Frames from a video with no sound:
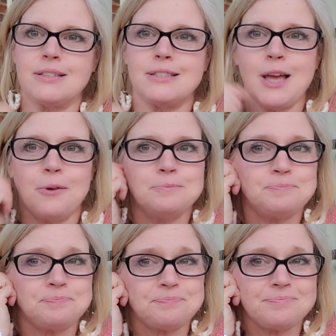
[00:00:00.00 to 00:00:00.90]
So
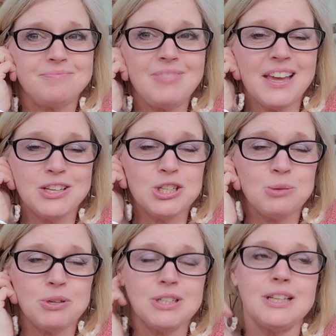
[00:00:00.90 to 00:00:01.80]
I just
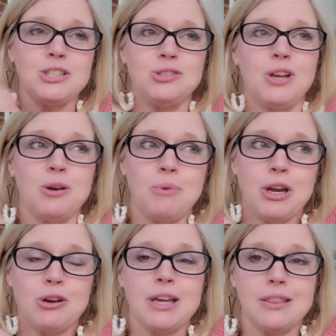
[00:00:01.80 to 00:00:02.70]
wanted to let you know why
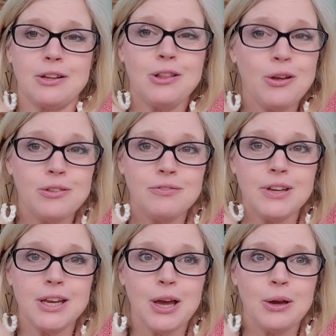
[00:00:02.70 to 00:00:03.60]
you're getting the clothing
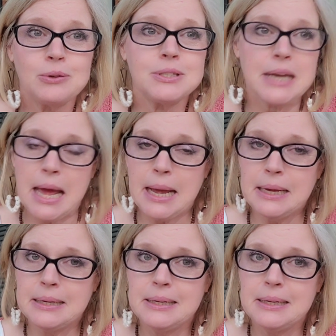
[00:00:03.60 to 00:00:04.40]
video today.